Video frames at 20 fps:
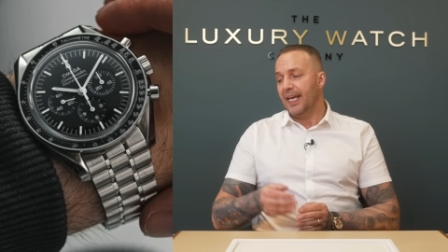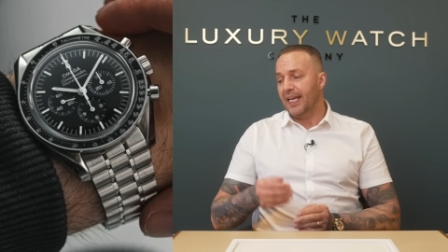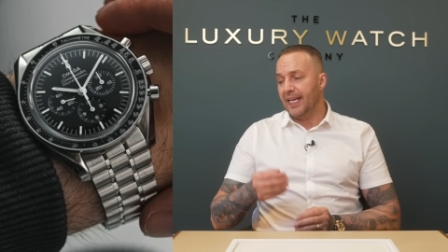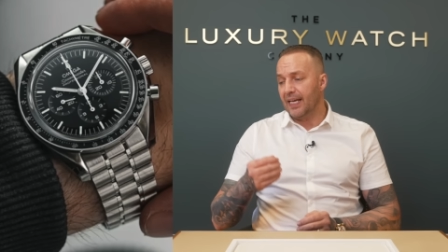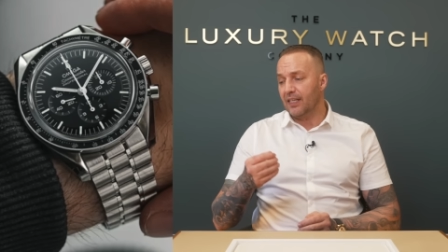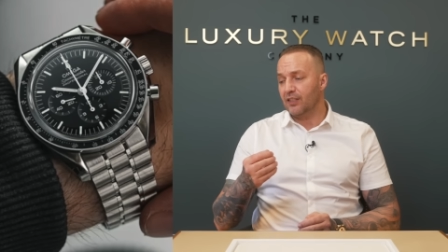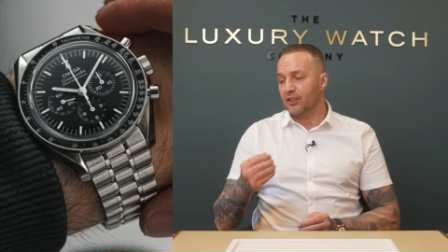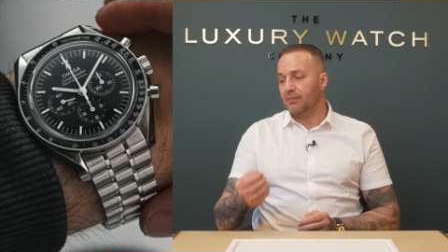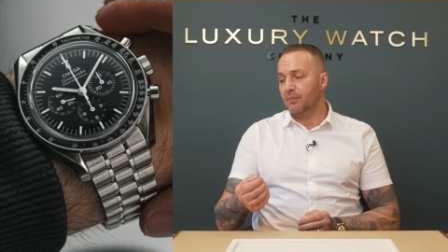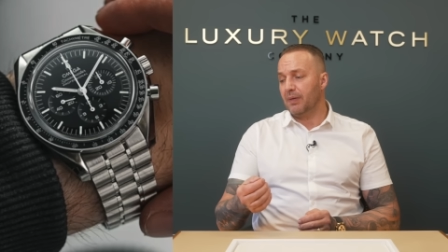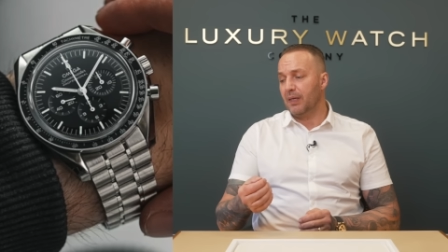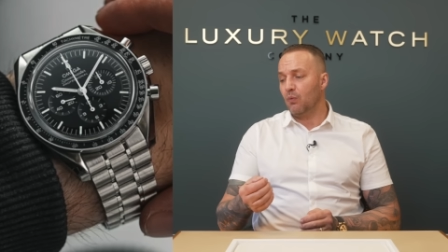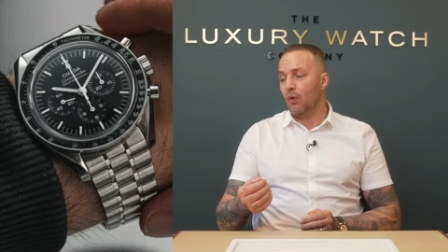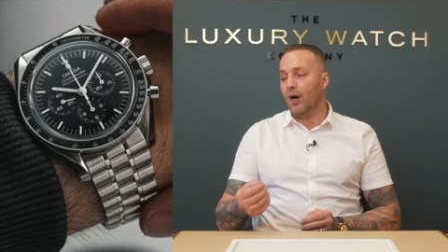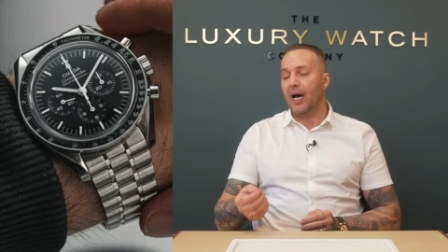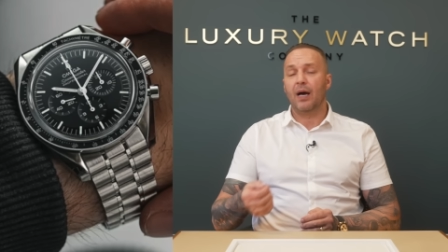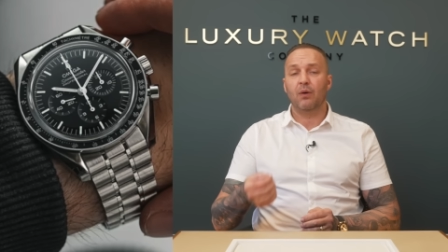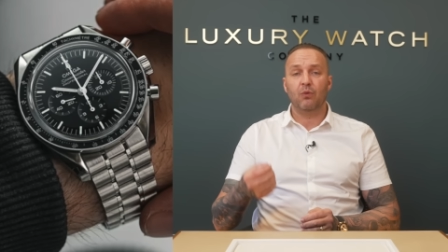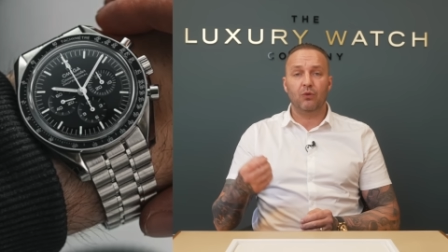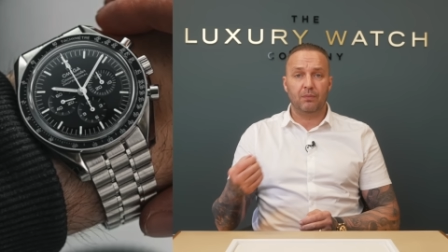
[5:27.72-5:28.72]
He asked me
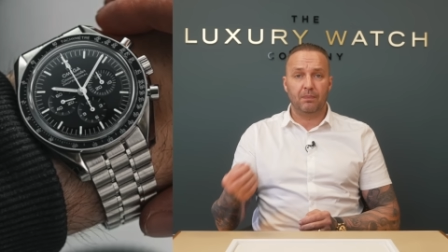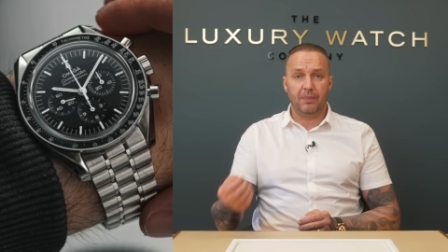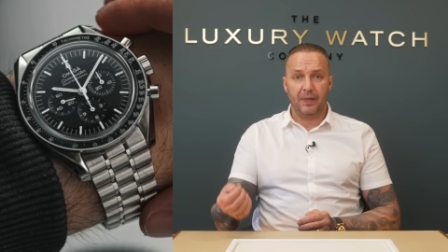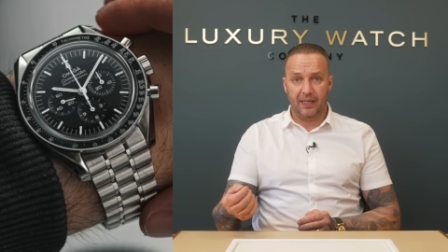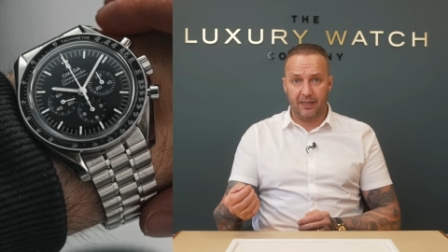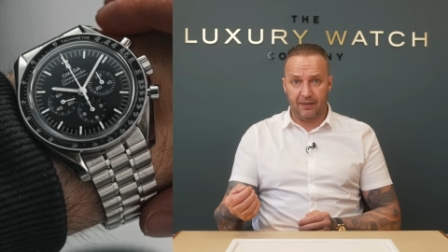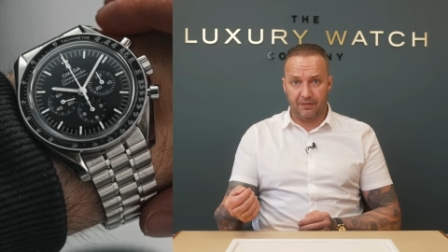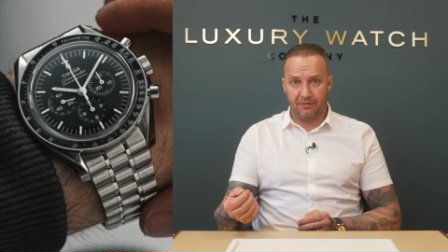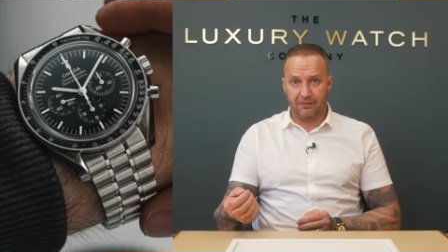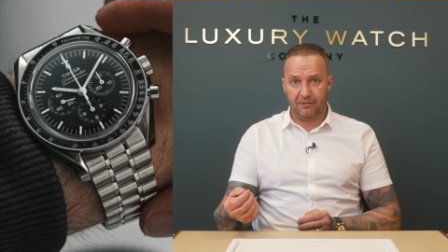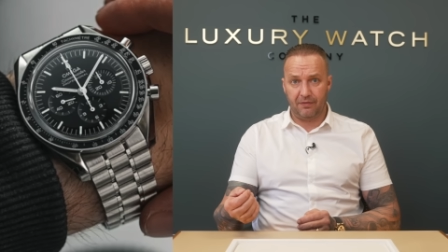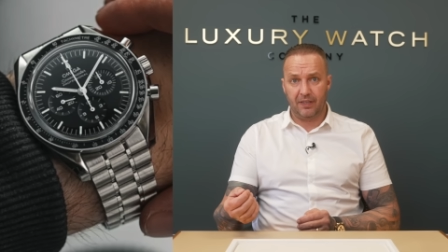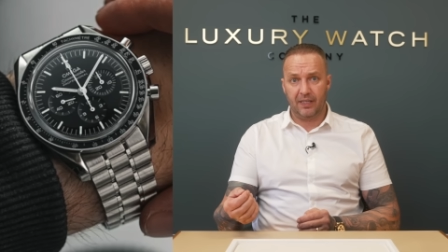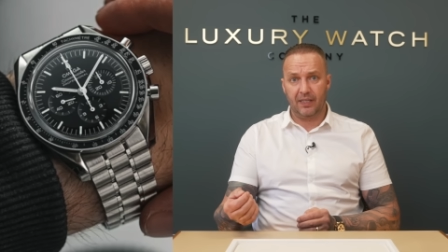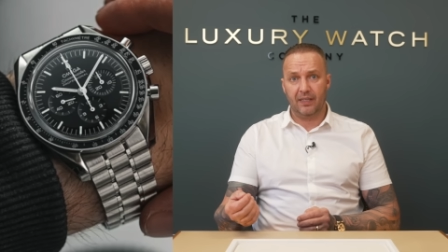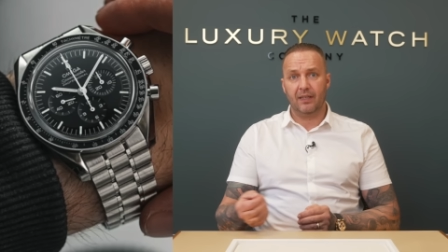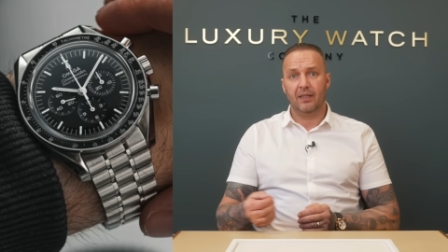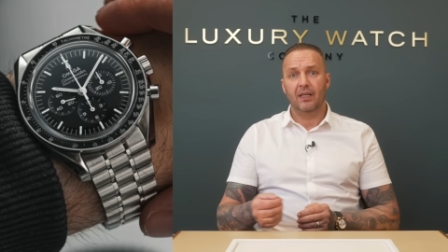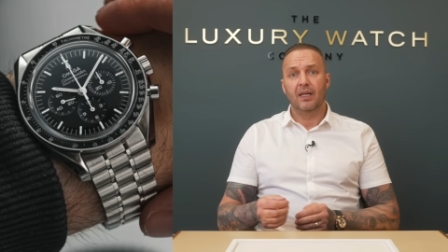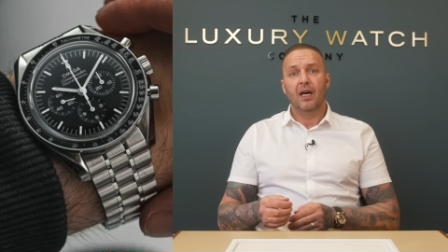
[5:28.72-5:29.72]
what I would pay for
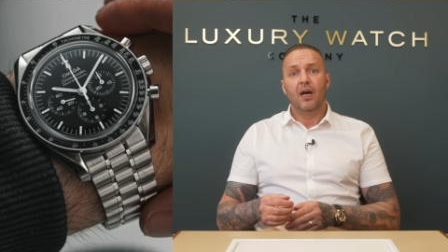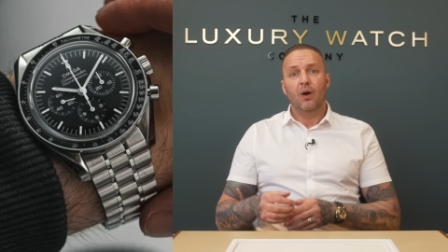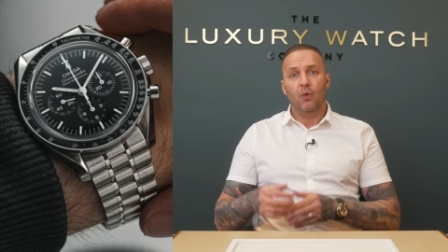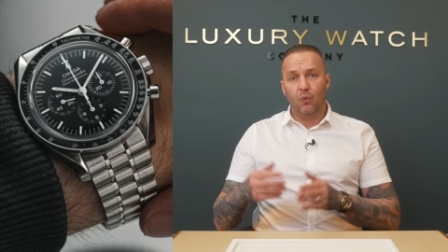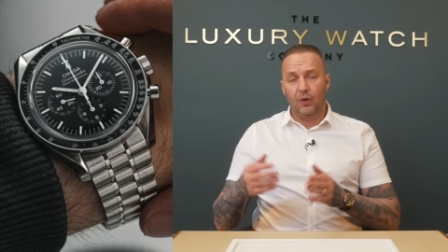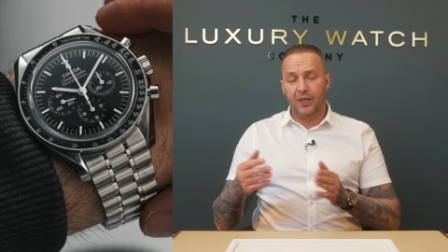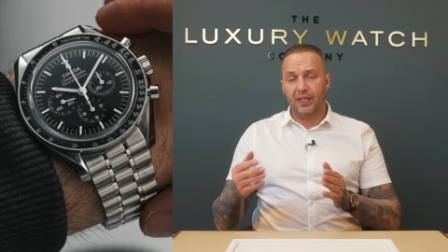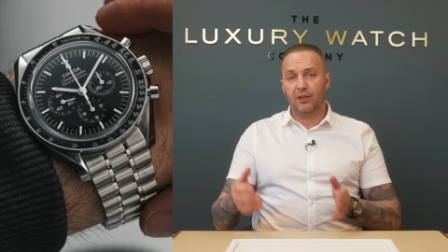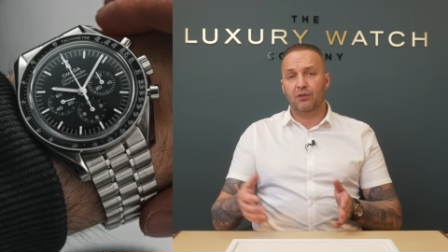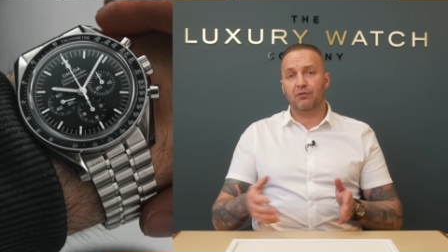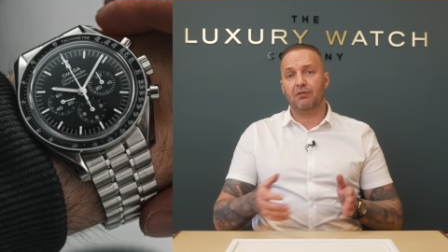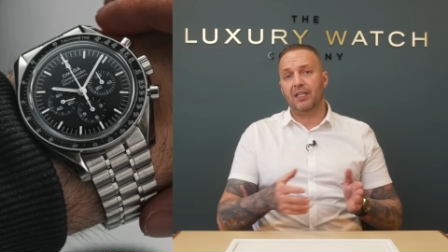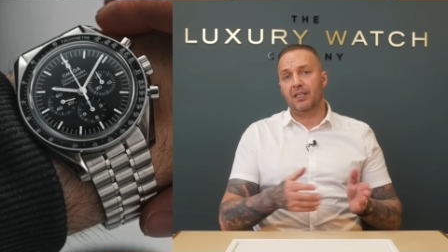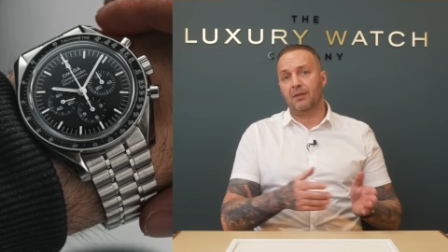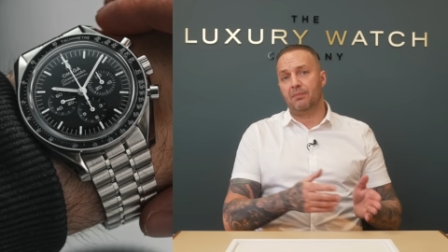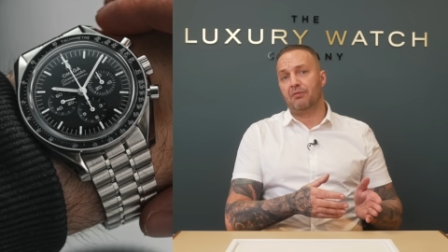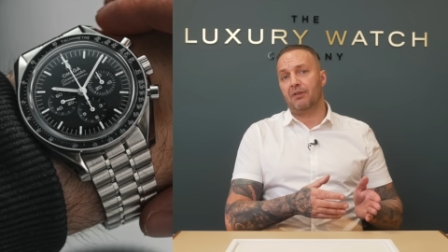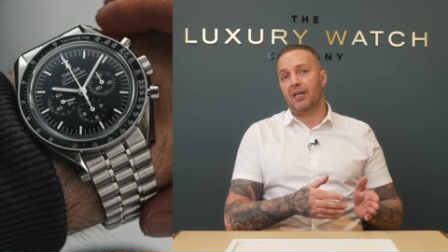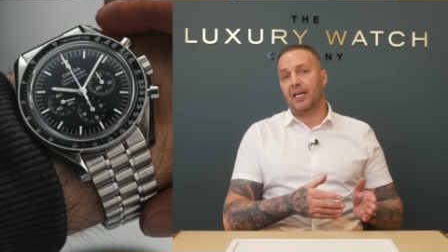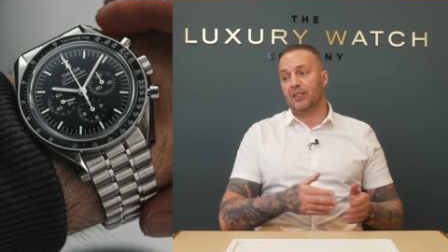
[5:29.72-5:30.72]
it. We agreed a
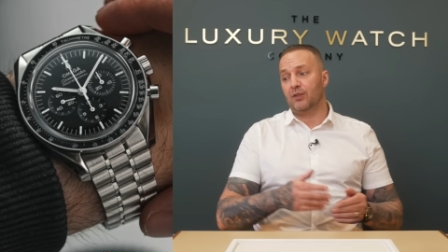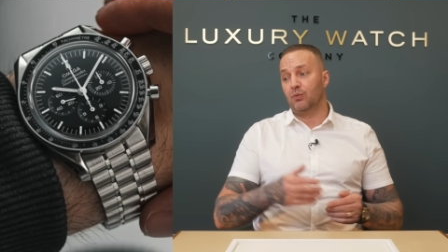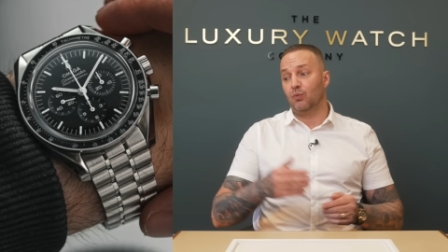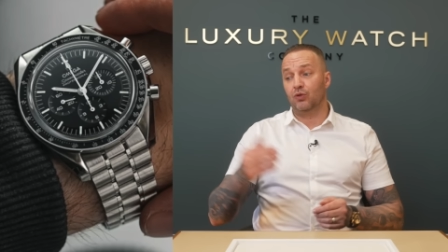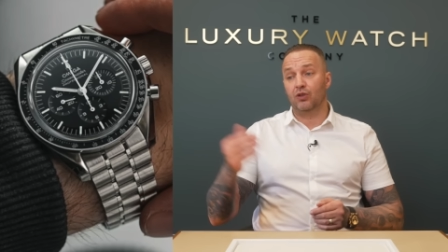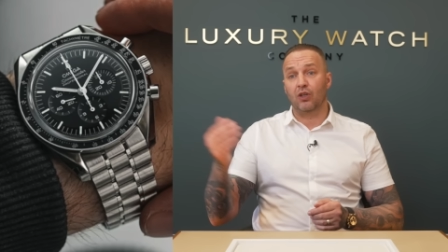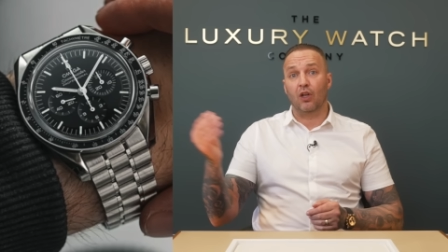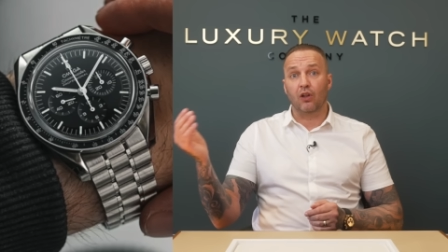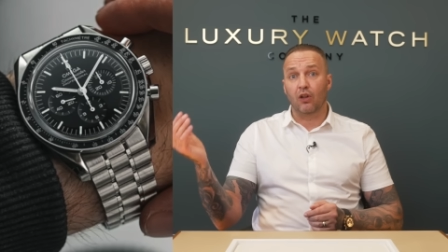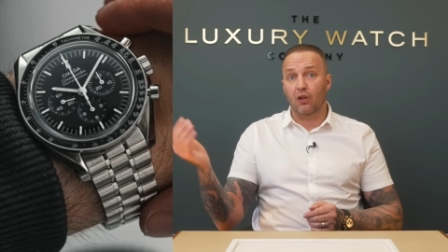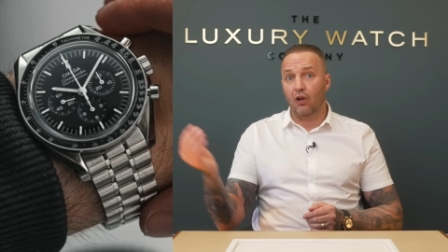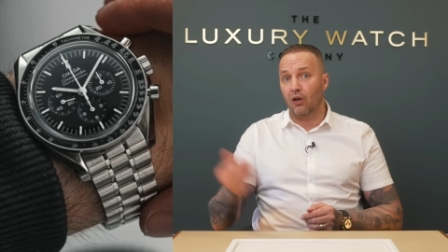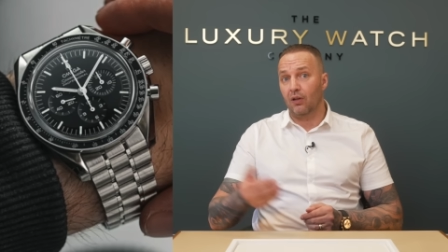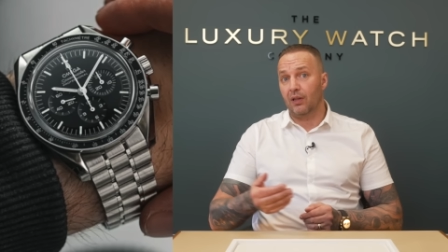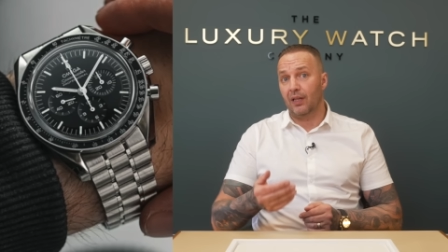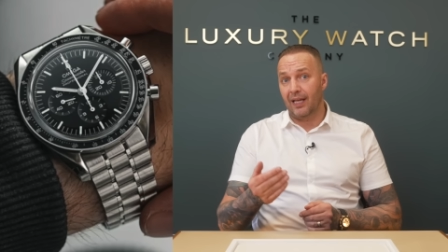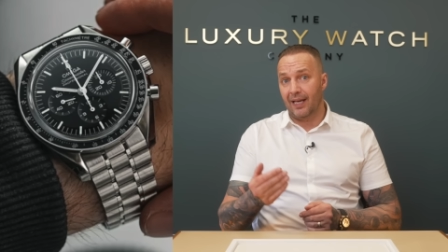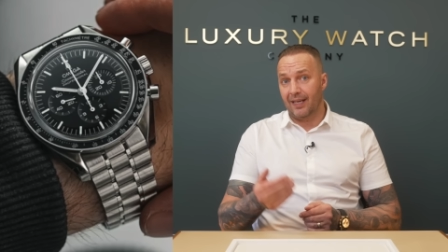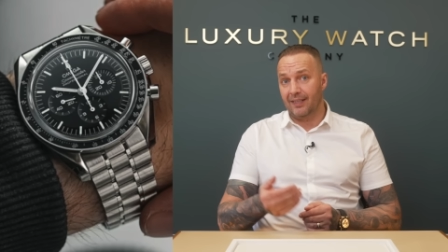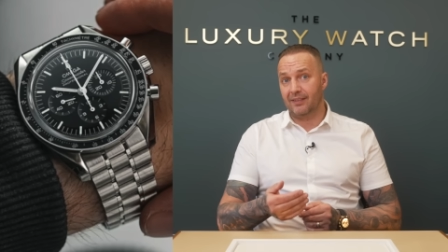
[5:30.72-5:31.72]
price that was a lot
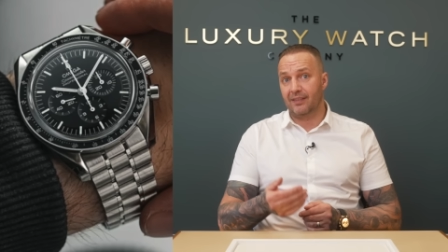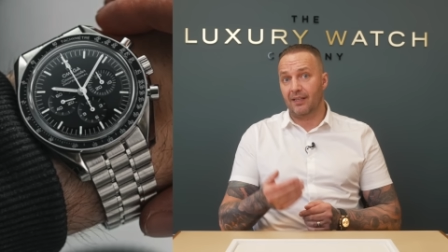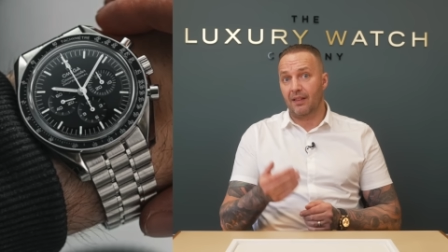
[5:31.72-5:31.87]
less